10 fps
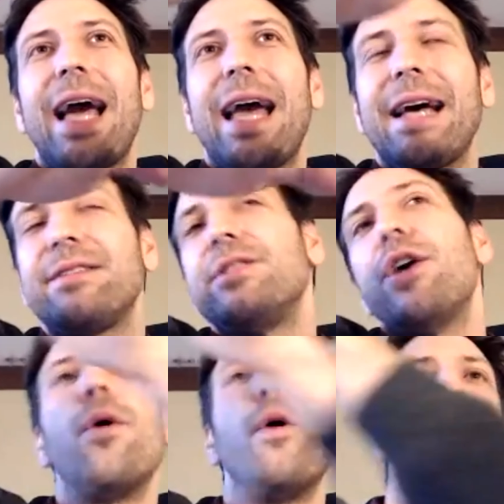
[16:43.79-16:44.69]
and has
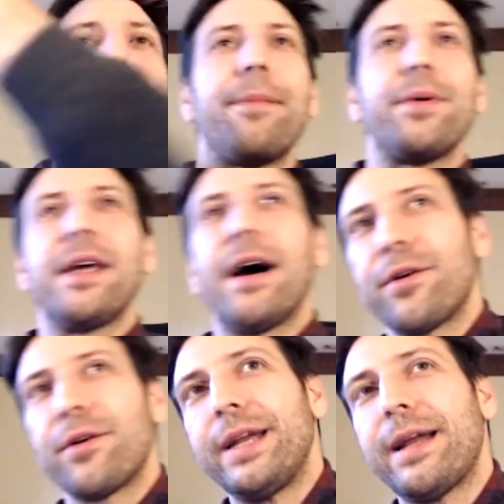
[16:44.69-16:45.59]
no overlap with the
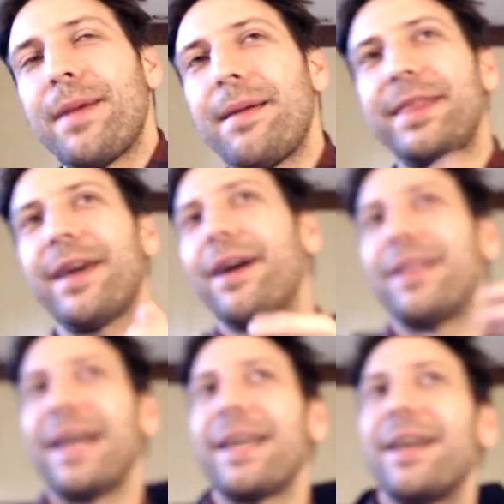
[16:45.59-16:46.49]
other one. Now, maybe they're
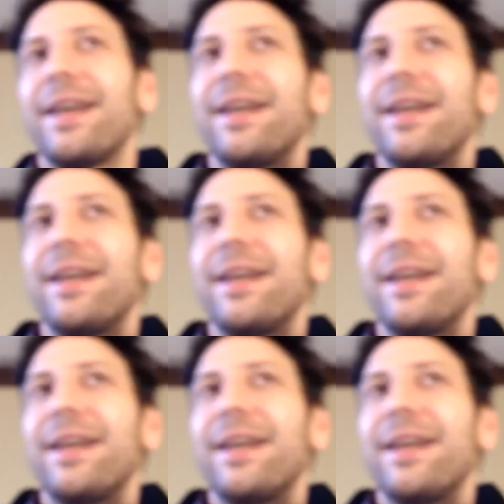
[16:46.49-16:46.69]
like,